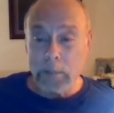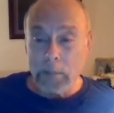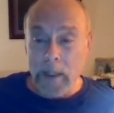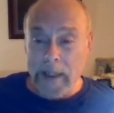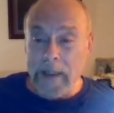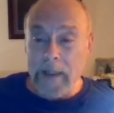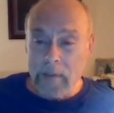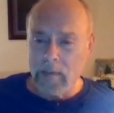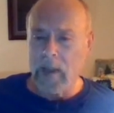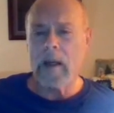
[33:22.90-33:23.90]
let
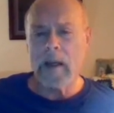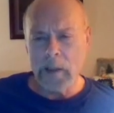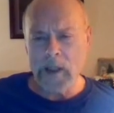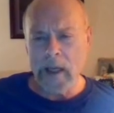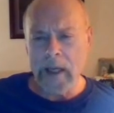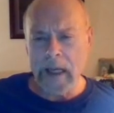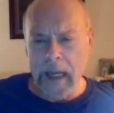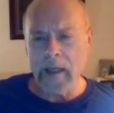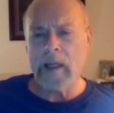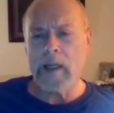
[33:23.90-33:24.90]
me say it
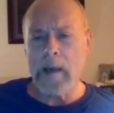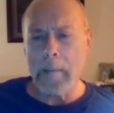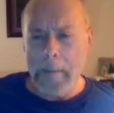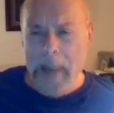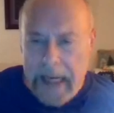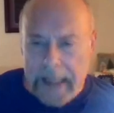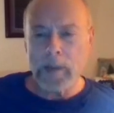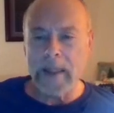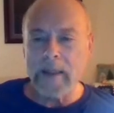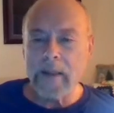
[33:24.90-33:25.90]
again,
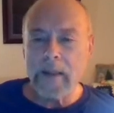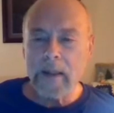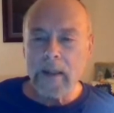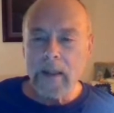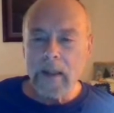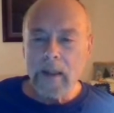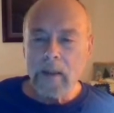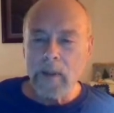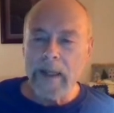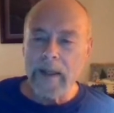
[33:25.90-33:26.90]
diminishment,
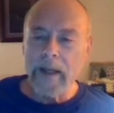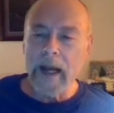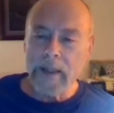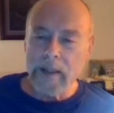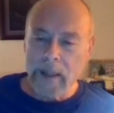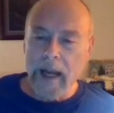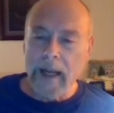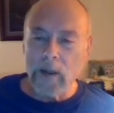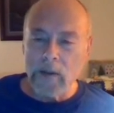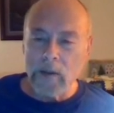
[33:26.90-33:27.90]
when he decides
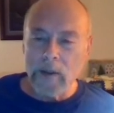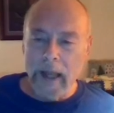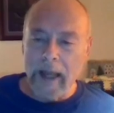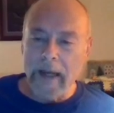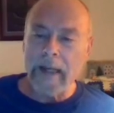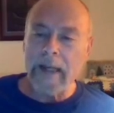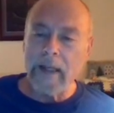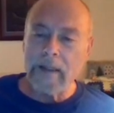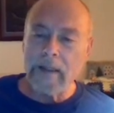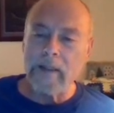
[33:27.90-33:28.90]
to do that, he
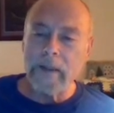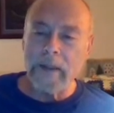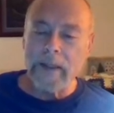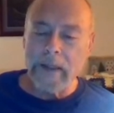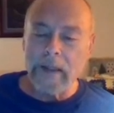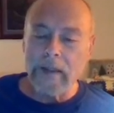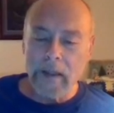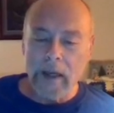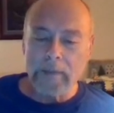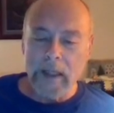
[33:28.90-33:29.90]
does it on his
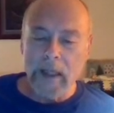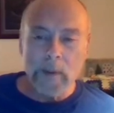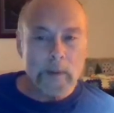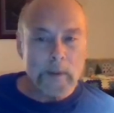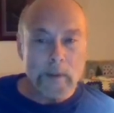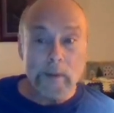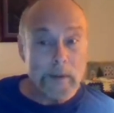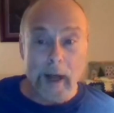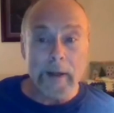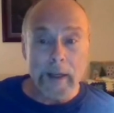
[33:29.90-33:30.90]
timetable,
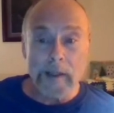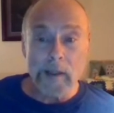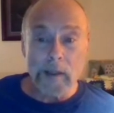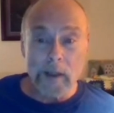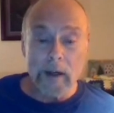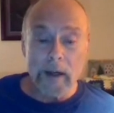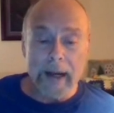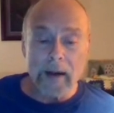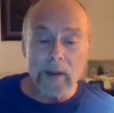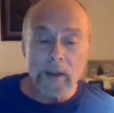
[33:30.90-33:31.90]
not necessarily
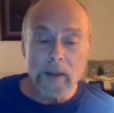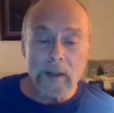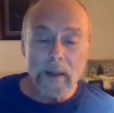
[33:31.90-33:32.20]
ours.